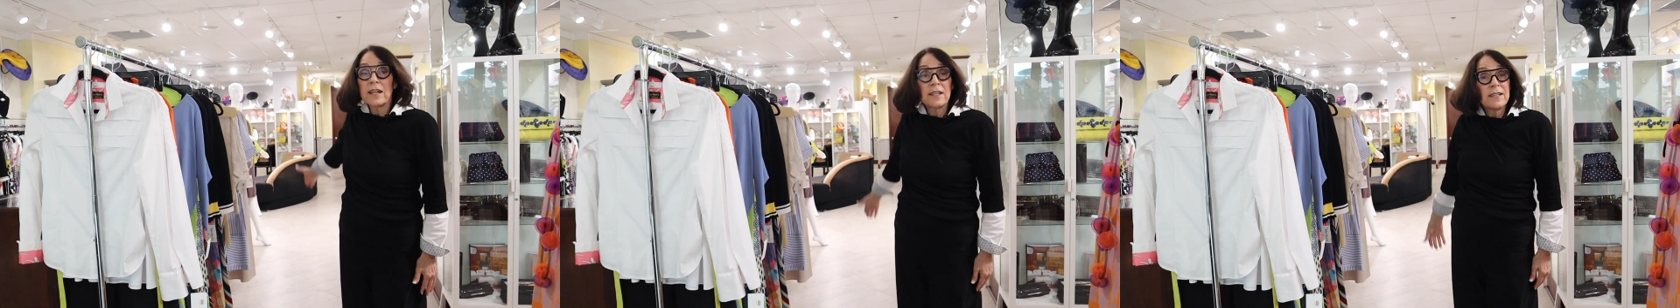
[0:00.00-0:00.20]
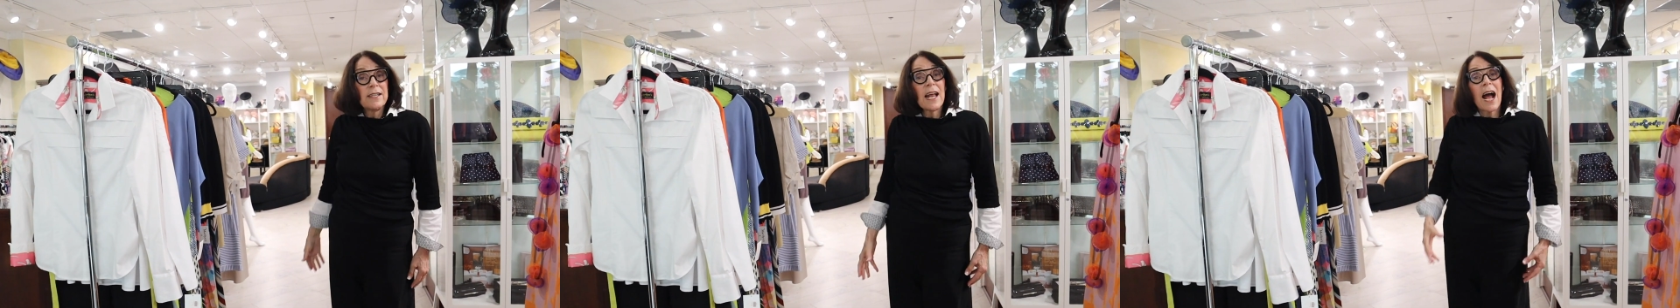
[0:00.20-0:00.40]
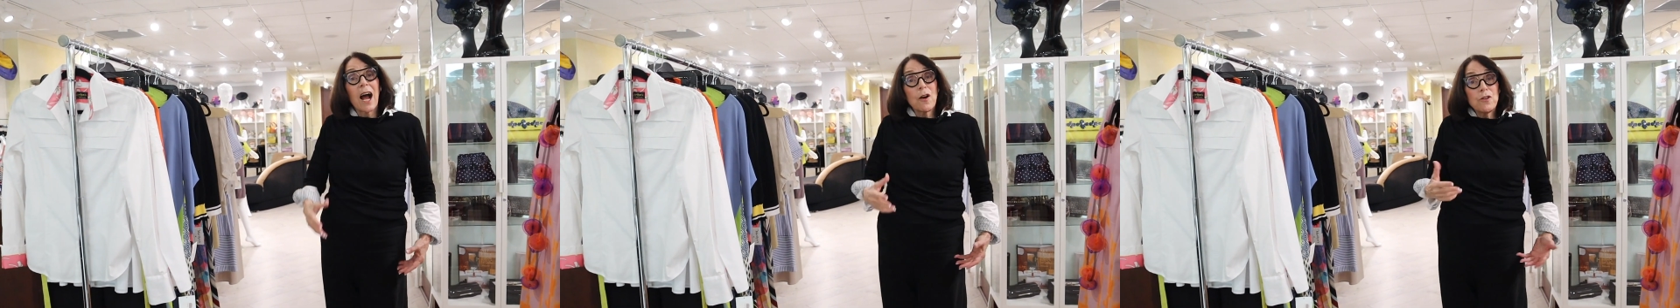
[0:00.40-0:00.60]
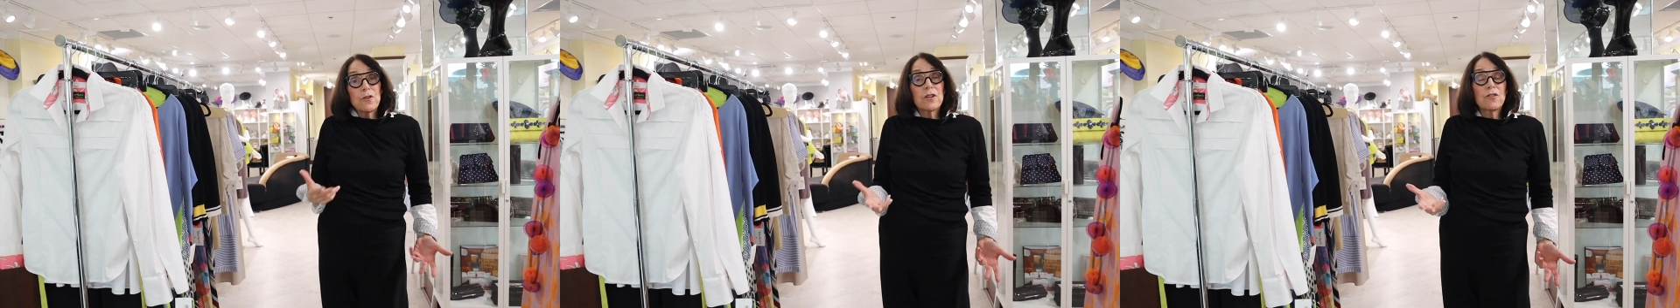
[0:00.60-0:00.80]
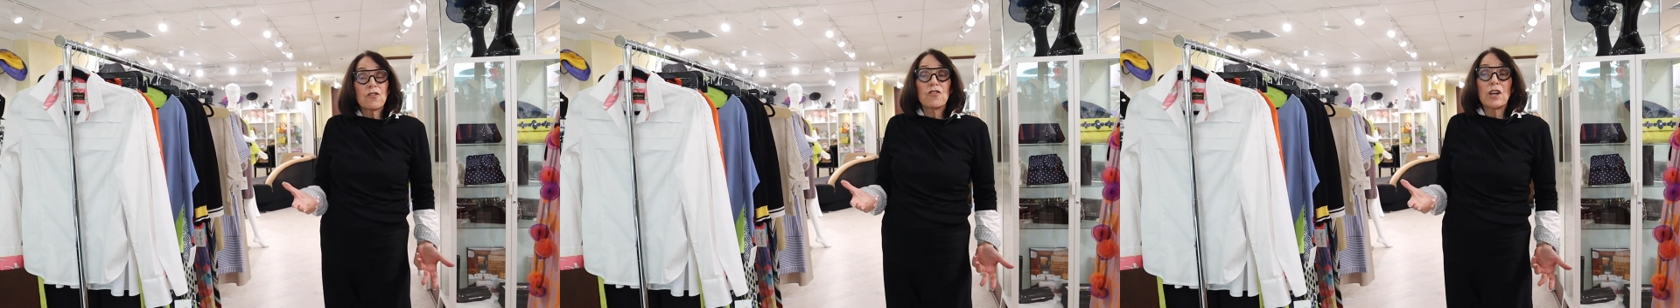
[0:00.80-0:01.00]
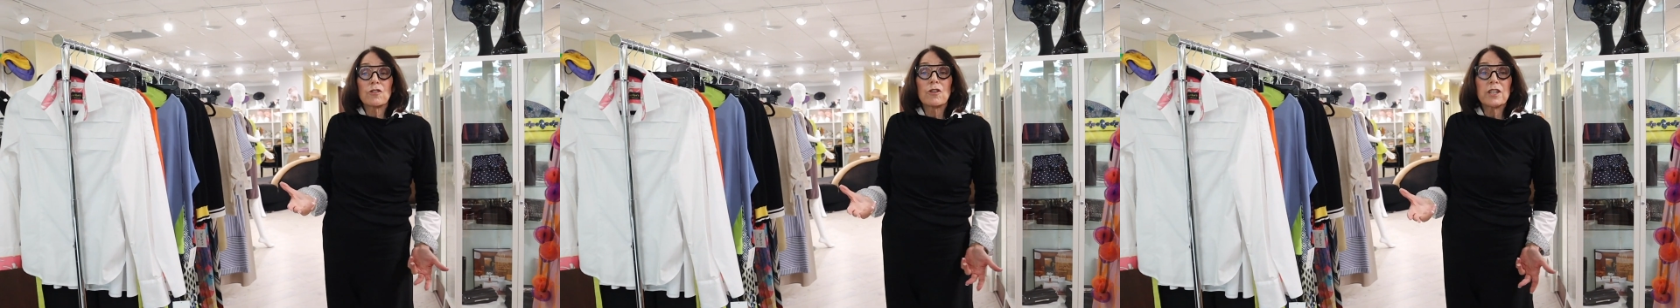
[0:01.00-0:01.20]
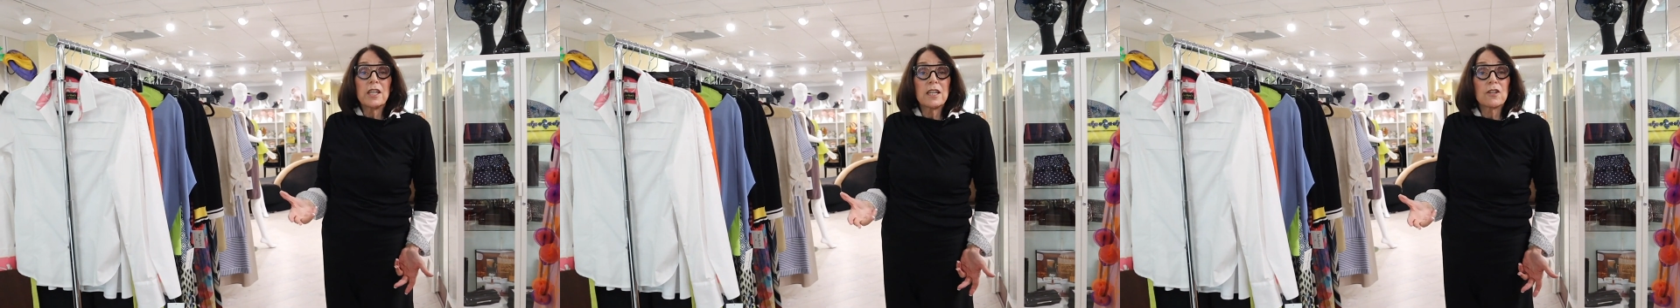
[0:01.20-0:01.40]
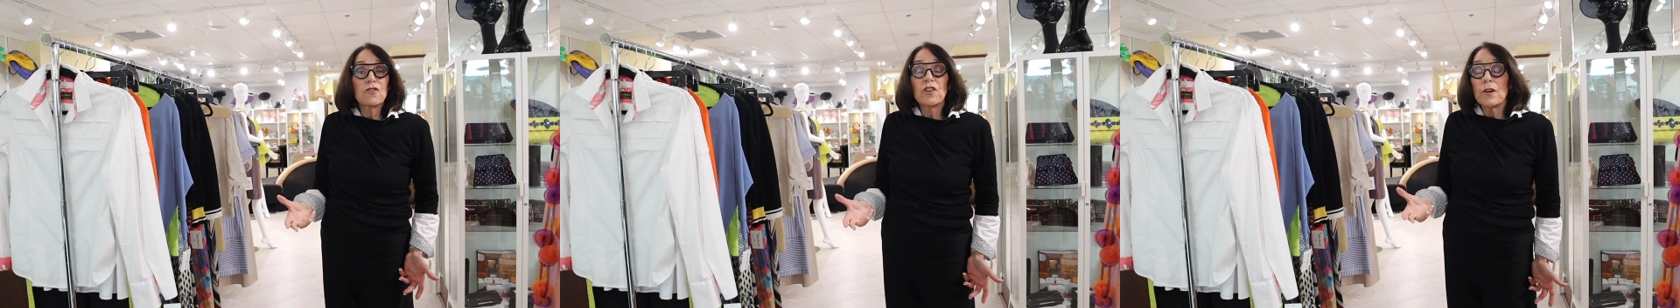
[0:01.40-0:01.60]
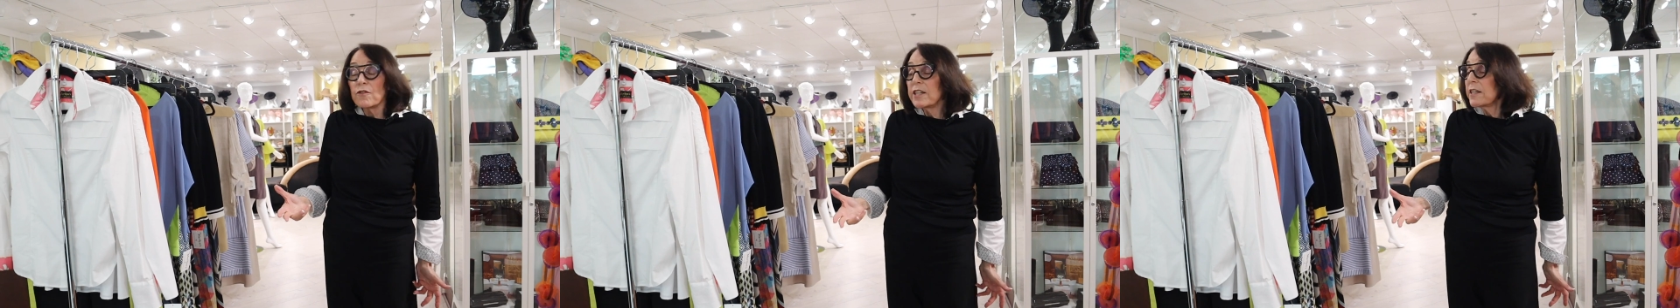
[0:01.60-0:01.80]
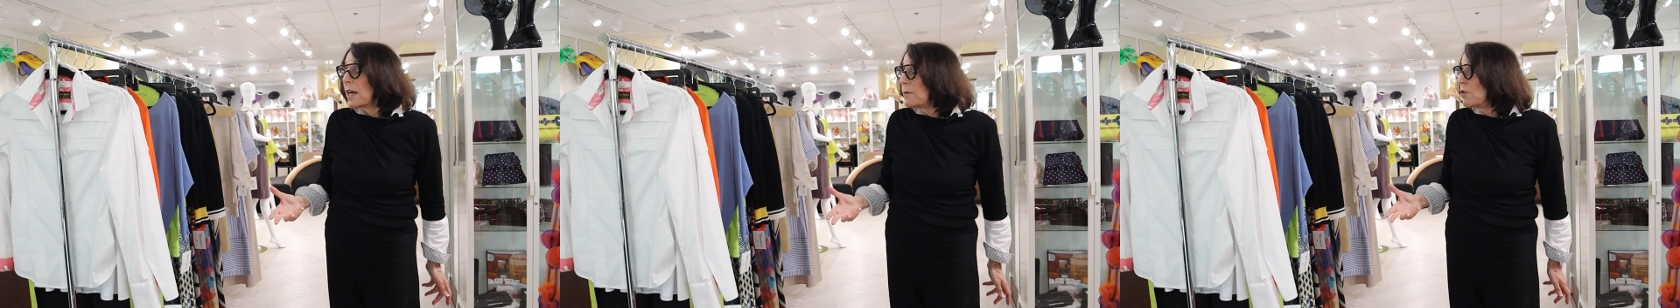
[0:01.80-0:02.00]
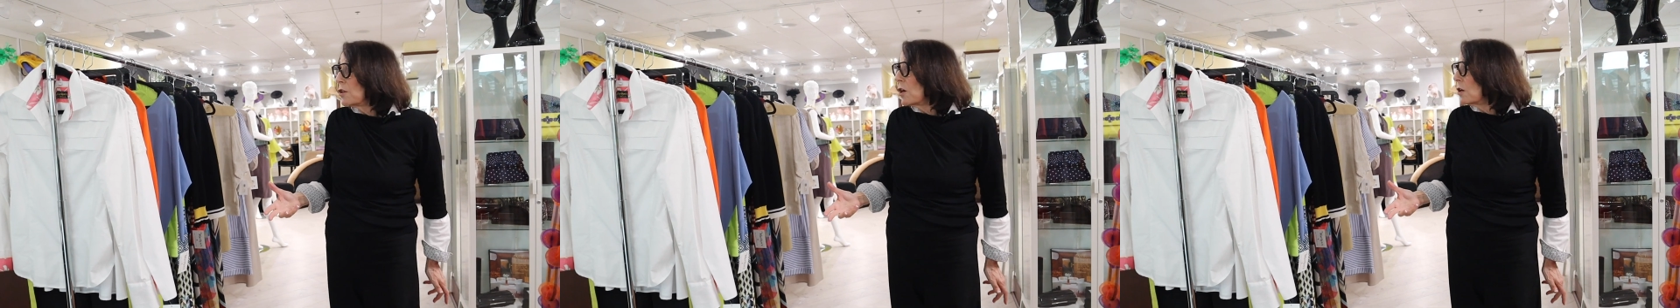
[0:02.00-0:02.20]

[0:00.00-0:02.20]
done, now you can start looking, because every time you